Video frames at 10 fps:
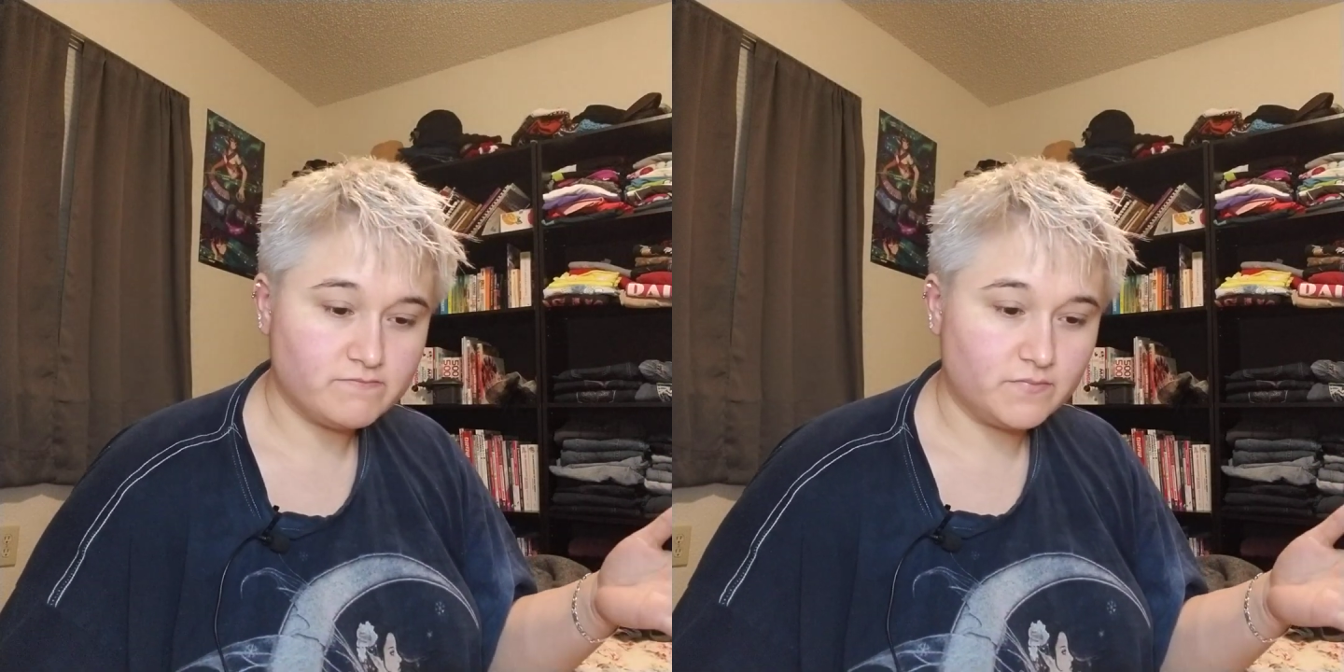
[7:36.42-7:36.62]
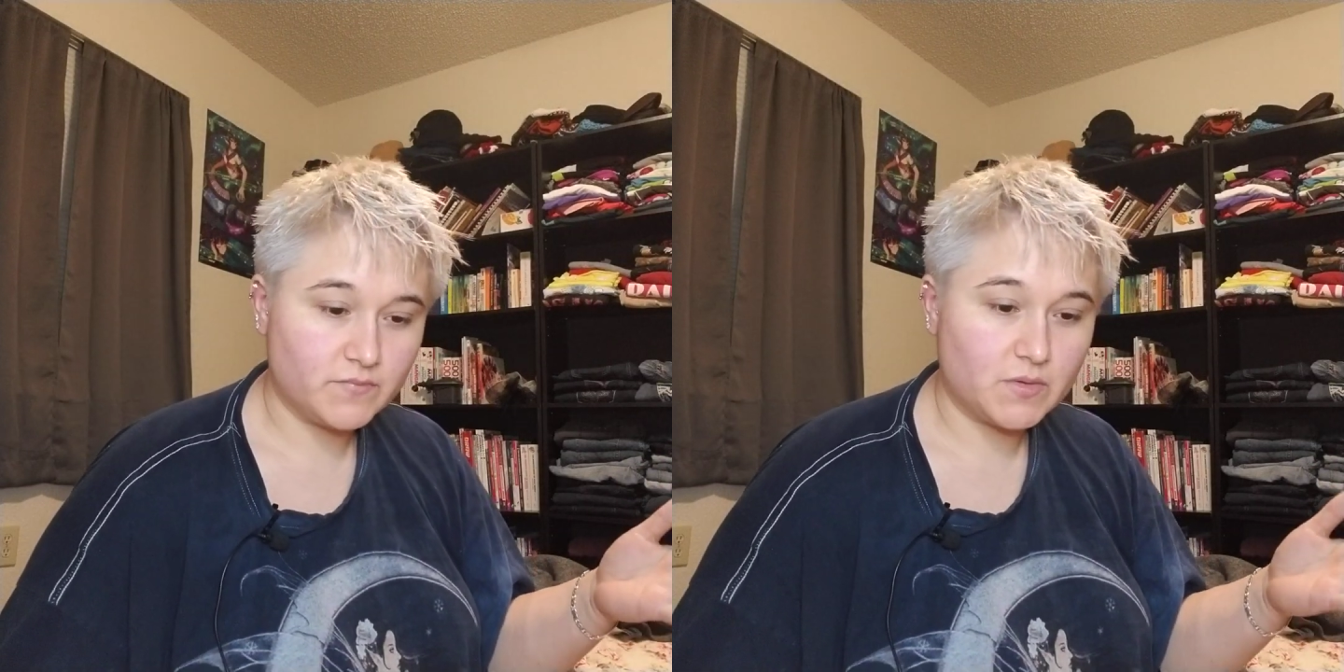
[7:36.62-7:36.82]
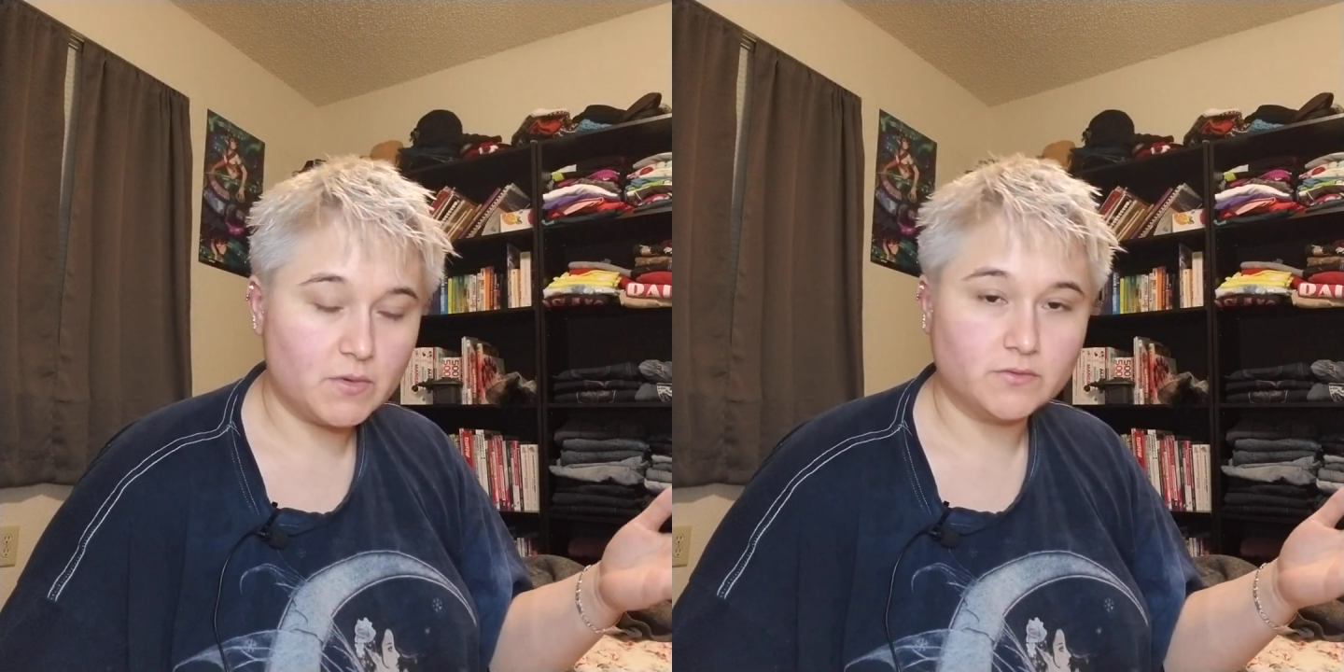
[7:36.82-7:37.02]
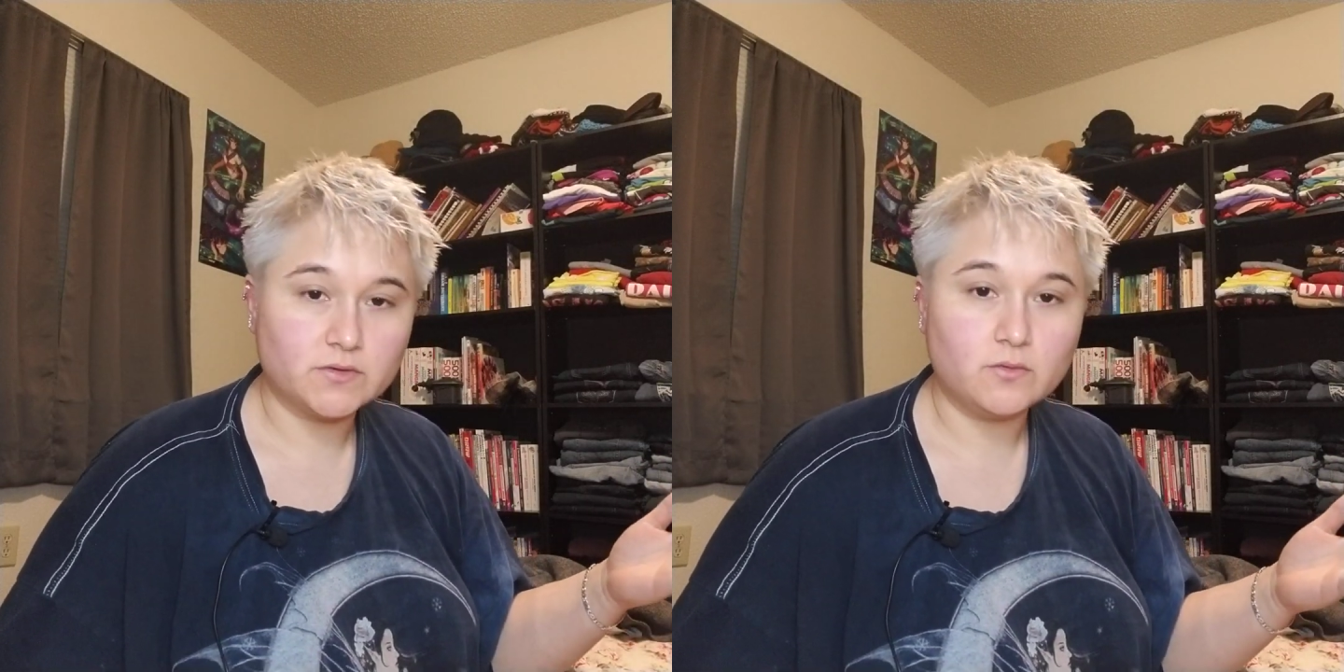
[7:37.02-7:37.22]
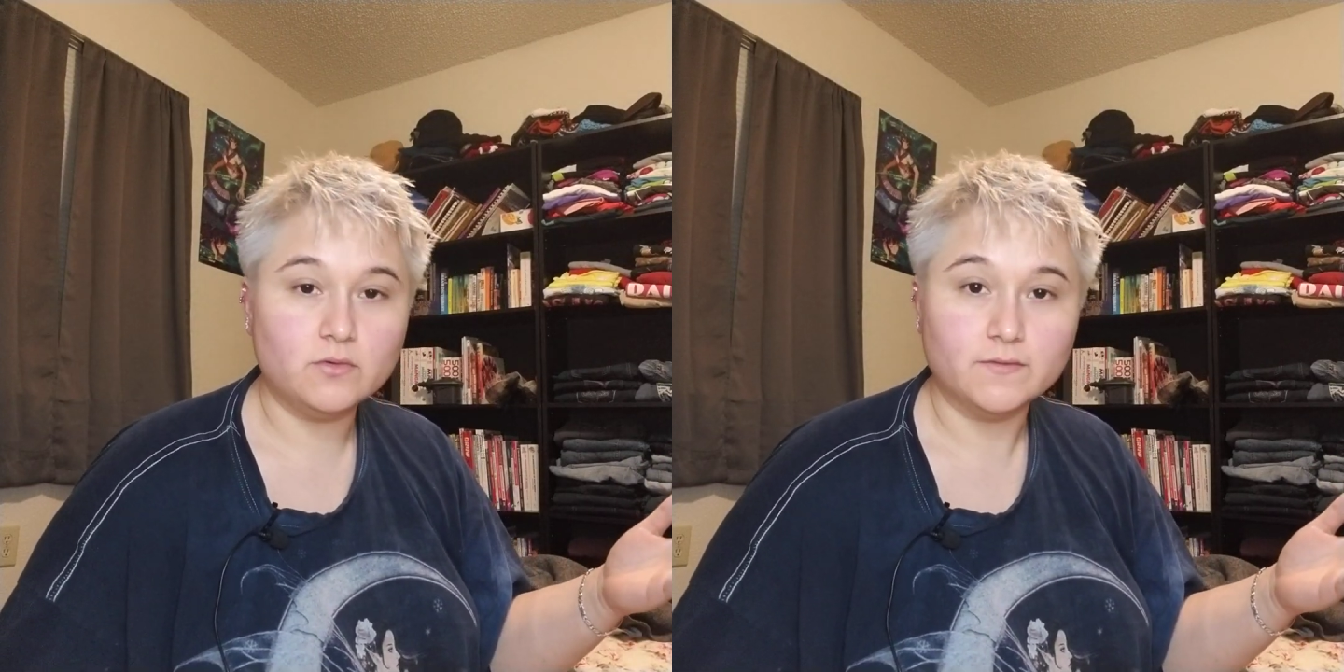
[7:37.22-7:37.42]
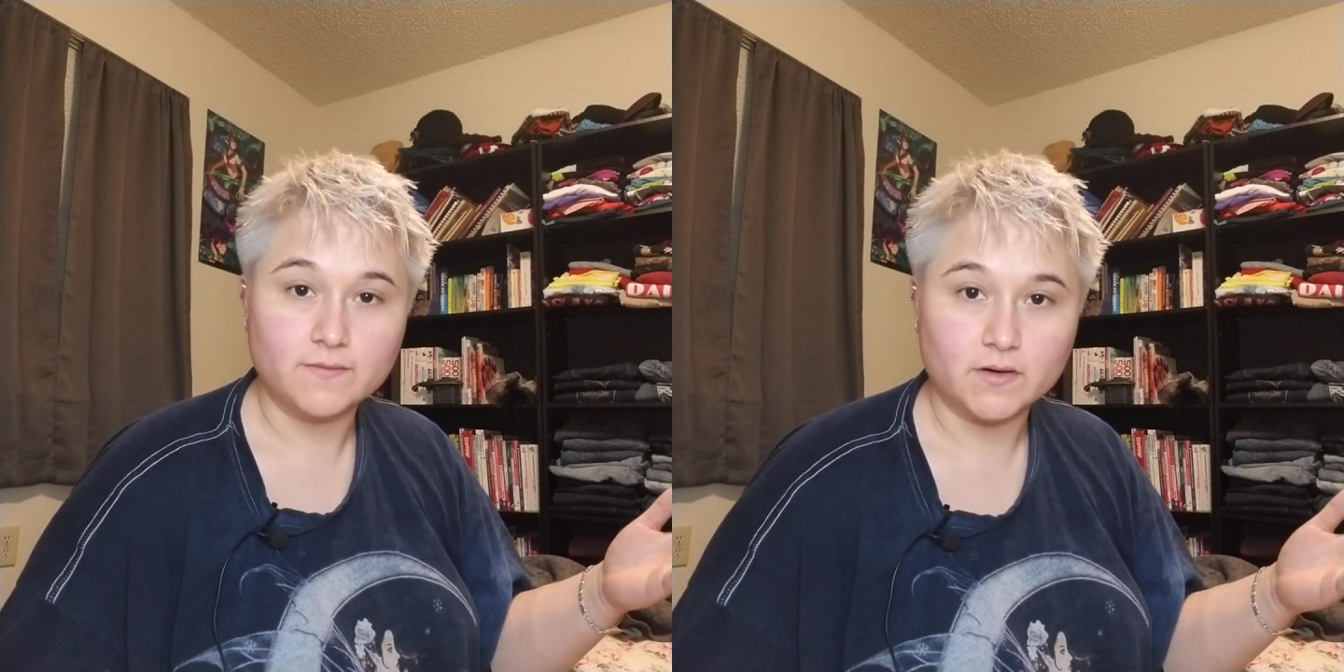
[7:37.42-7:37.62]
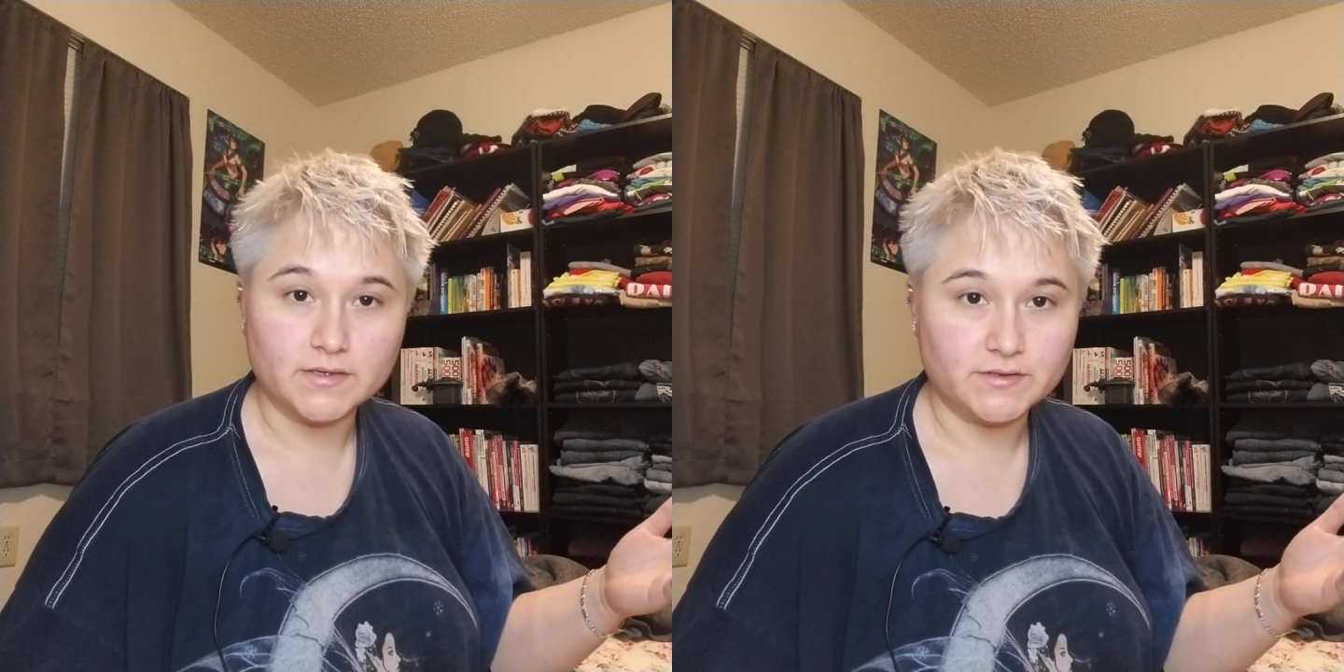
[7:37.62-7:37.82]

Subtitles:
the most qualified